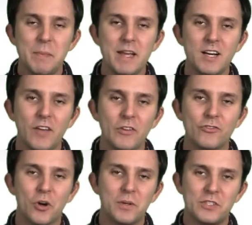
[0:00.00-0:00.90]
being on the
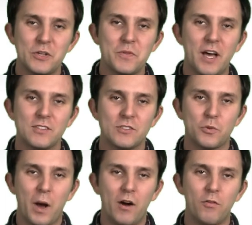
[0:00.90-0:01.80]
show in
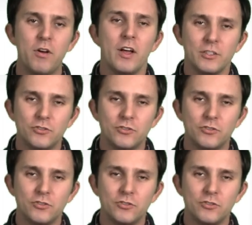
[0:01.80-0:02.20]
2012,